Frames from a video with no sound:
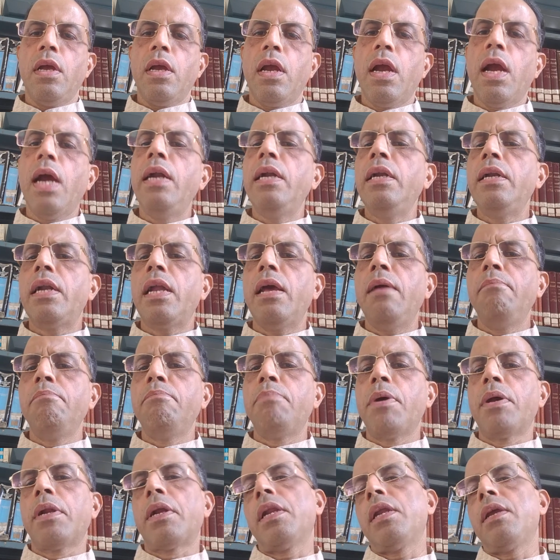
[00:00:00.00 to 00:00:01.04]

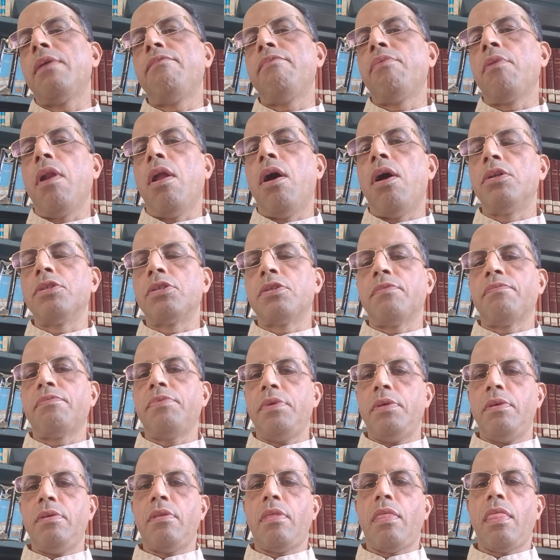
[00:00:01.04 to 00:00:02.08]
Contemporary philosophy.
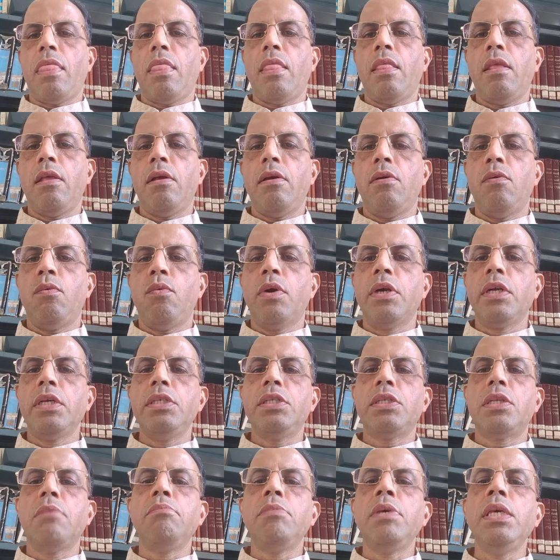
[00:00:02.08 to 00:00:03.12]
What is
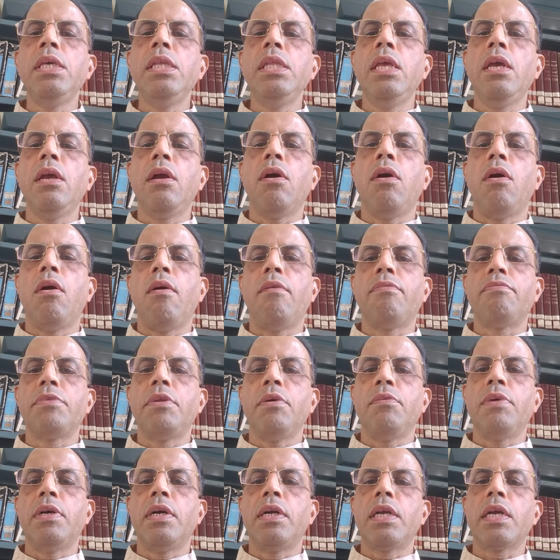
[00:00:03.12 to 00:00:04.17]
the meaning of
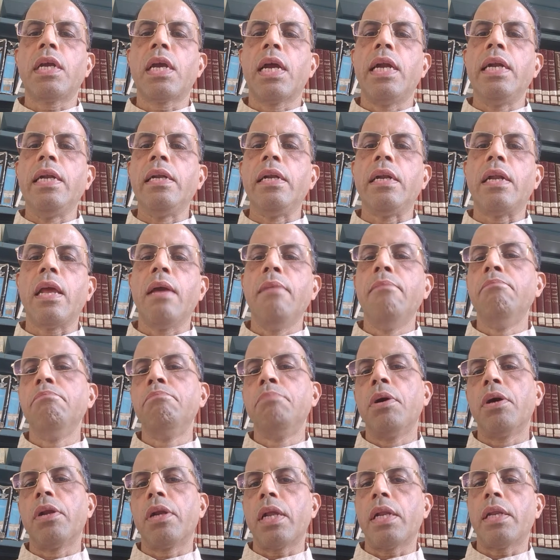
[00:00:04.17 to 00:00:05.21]
the word
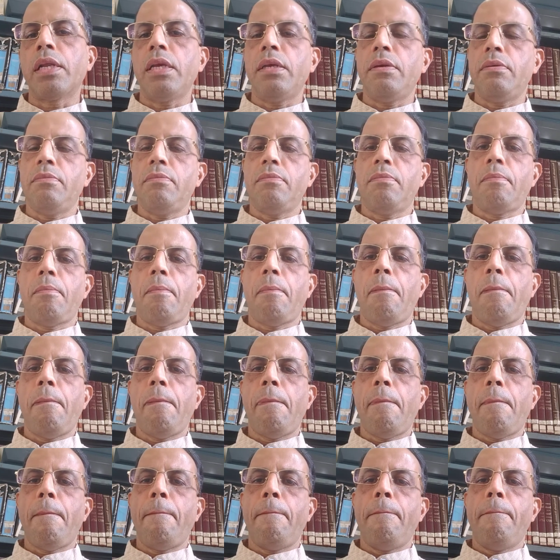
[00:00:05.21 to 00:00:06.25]
contemporary?
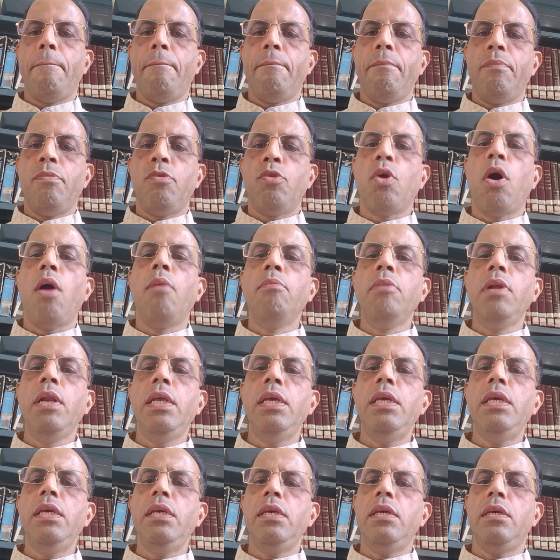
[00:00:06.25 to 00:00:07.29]

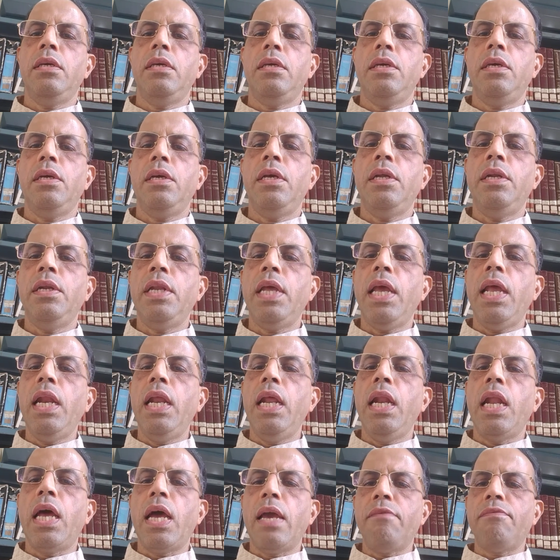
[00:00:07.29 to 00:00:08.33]
Normally, in
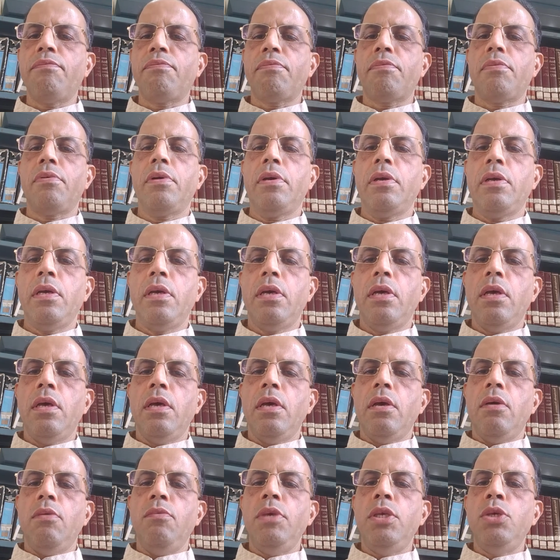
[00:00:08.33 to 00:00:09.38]
daily life,
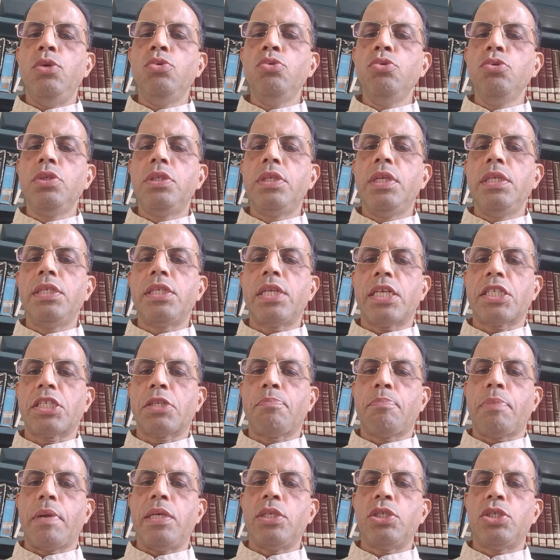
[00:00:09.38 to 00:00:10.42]
we use this
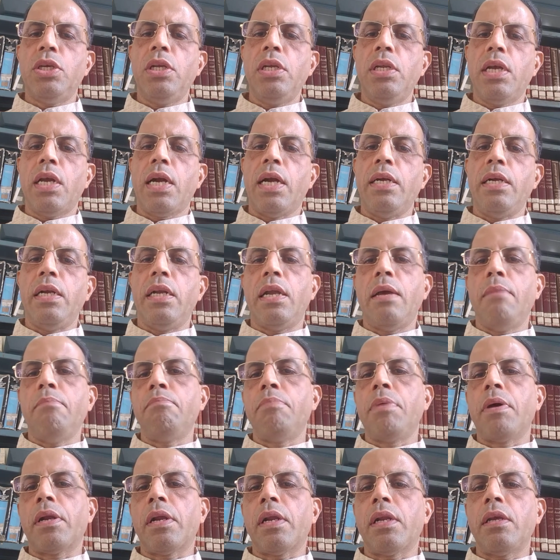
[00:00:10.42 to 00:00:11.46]
expression
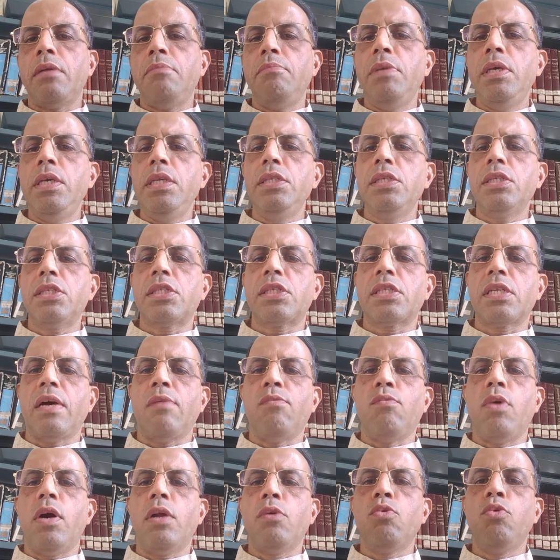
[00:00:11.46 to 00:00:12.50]
contemporary means
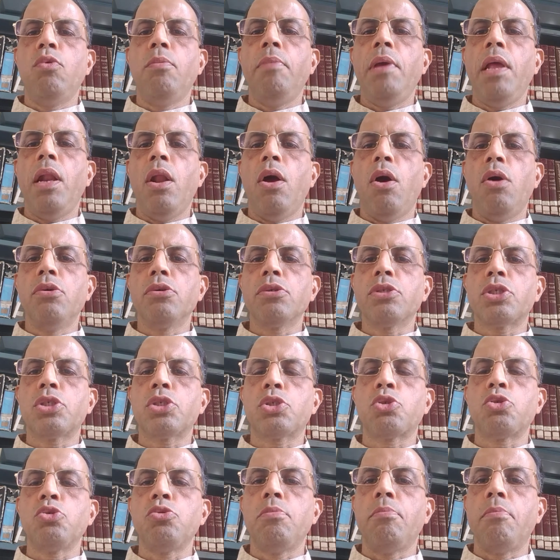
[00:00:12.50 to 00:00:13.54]
someone who belongs
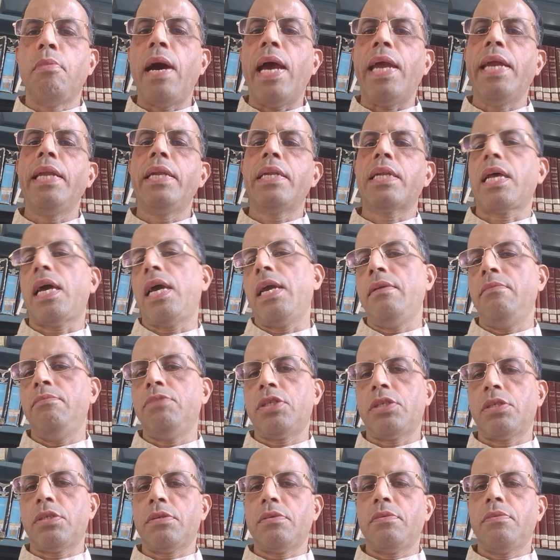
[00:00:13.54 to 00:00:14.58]
to my
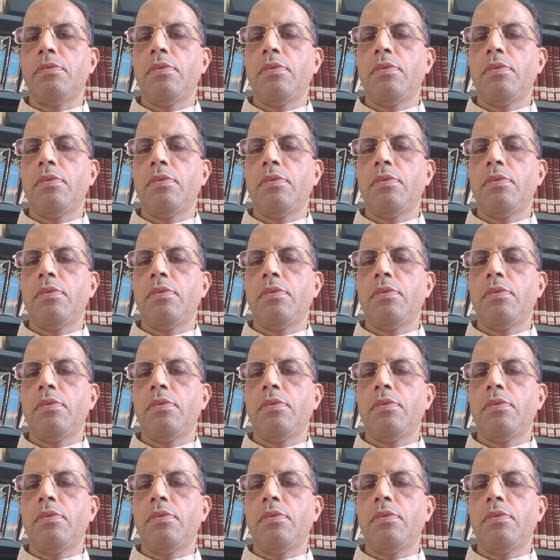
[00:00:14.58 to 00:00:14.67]
times.